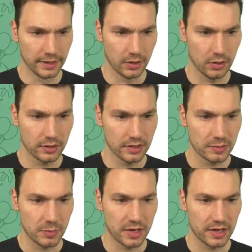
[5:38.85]
Call
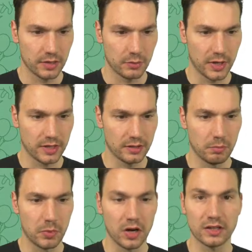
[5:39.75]
this my
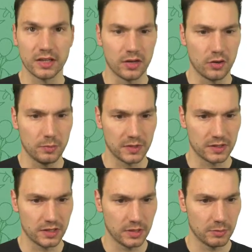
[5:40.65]
random bot. I hope
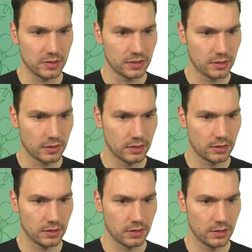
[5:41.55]
this name is
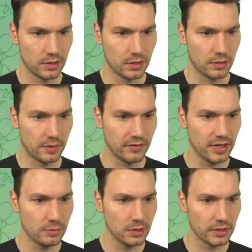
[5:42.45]

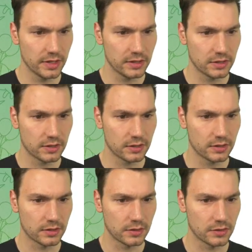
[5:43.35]
available. Yes,
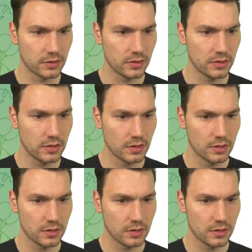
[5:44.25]
sounds good.